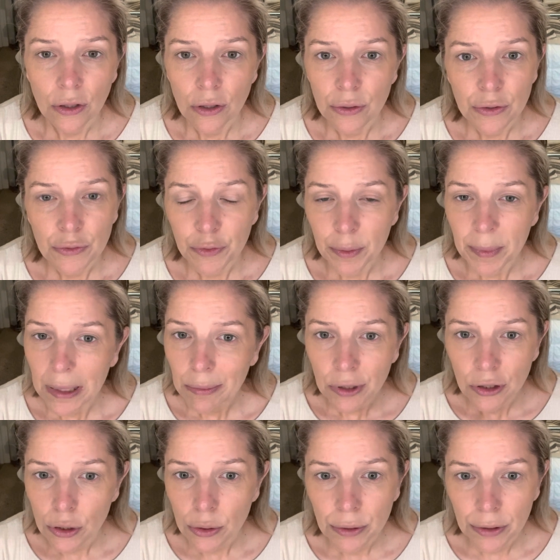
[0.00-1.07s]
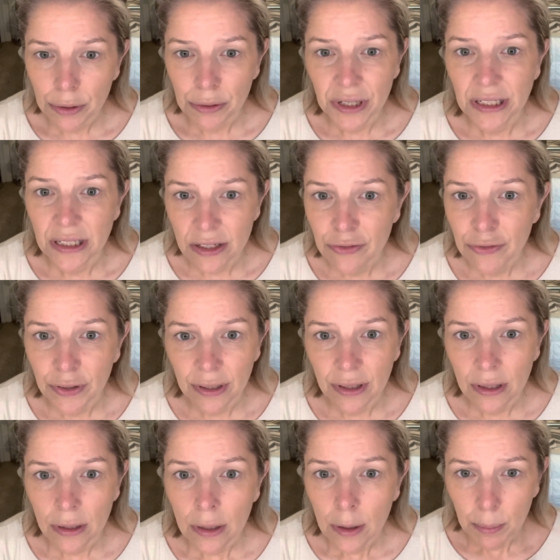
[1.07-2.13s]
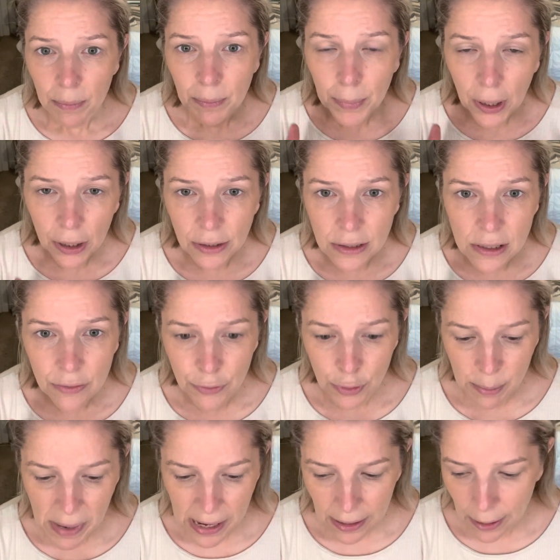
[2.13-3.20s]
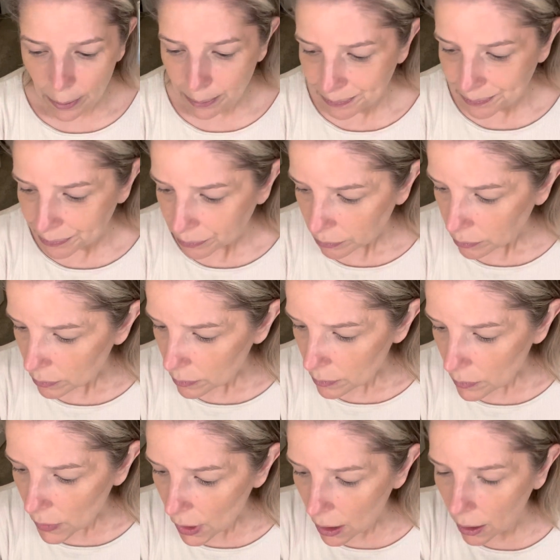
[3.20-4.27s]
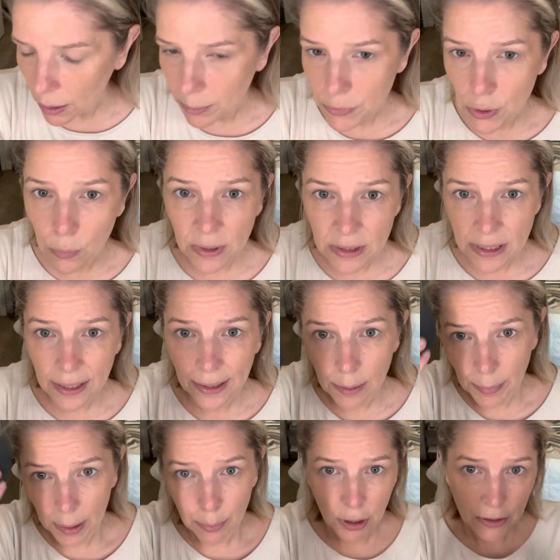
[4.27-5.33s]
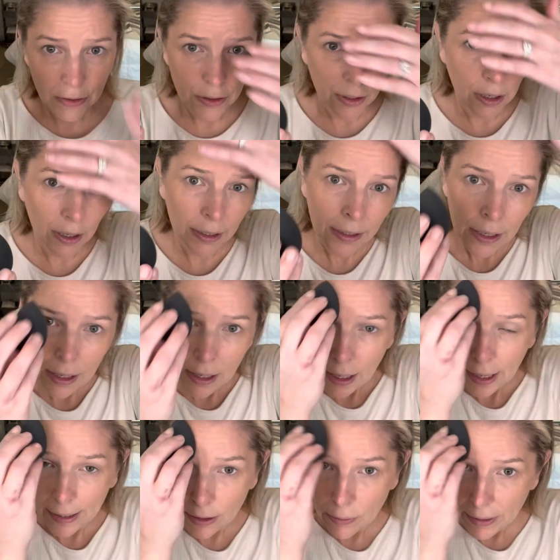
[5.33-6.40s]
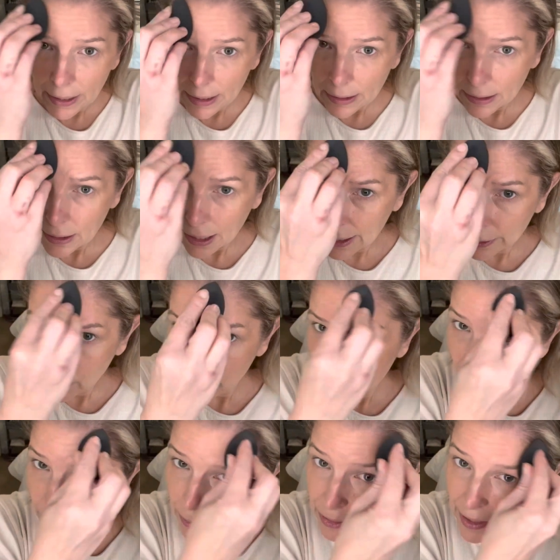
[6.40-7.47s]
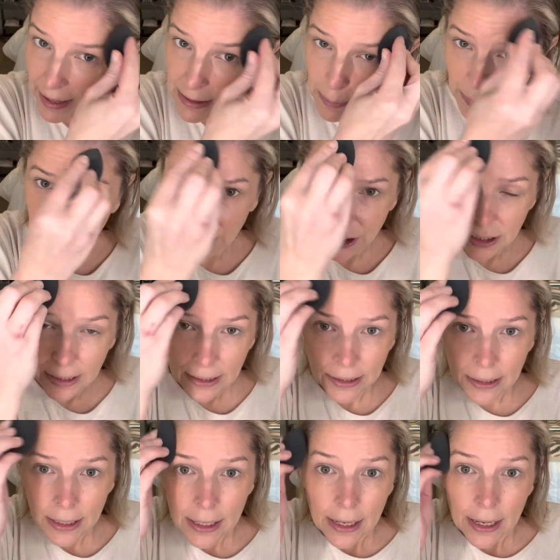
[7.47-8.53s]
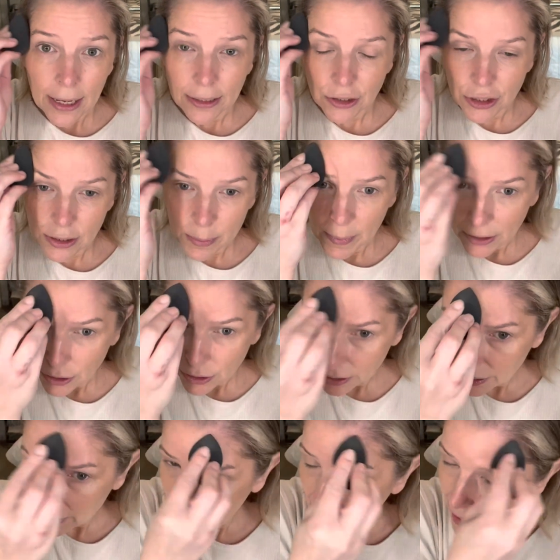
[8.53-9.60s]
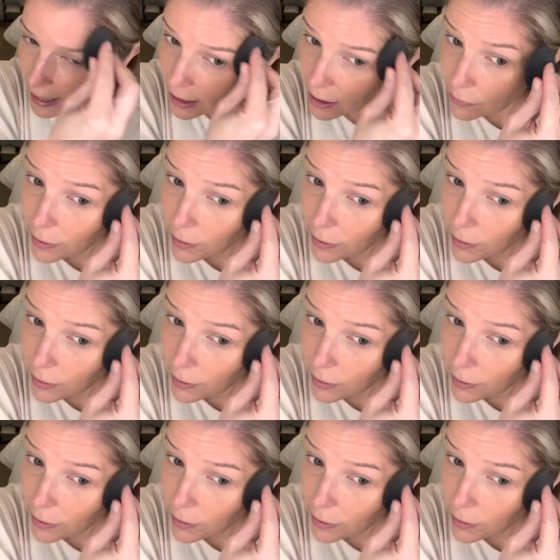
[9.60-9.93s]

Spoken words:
use for maybe 2 or 3 different parts of your makeup. So once I get my bronzer on, I go ahead and I go back with that sponge again and just make sure that I have